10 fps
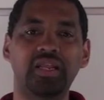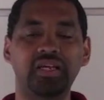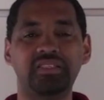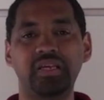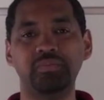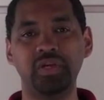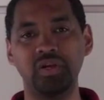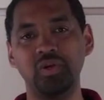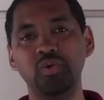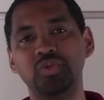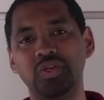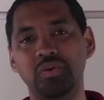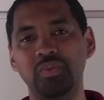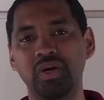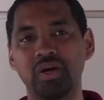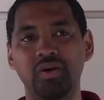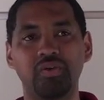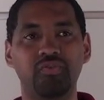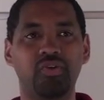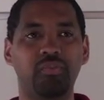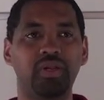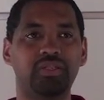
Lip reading: they seem to lose them from